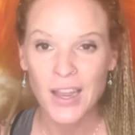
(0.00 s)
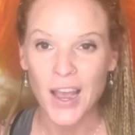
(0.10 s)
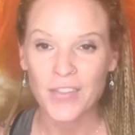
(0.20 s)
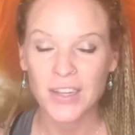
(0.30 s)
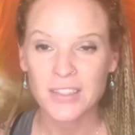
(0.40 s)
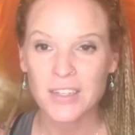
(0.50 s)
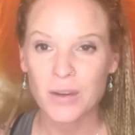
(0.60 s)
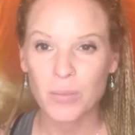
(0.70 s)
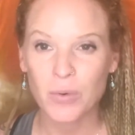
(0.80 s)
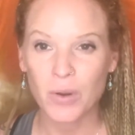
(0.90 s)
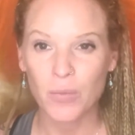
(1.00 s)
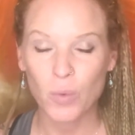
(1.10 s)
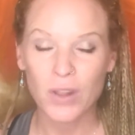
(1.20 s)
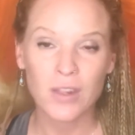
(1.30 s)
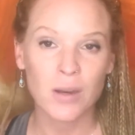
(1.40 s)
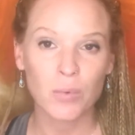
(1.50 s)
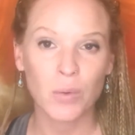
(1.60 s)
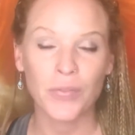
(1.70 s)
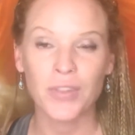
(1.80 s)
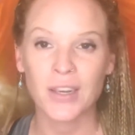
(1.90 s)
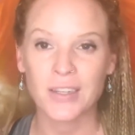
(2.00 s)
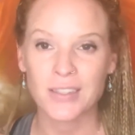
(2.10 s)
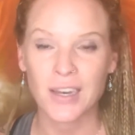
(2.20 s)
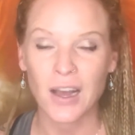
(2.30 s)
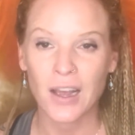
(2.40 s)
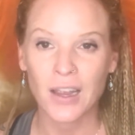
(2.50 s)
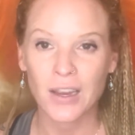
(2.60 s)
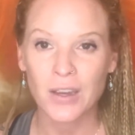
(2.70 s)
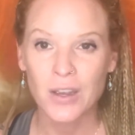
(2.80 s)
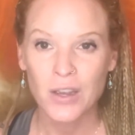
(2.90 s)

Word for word: And that's the number one, one of the number one things that I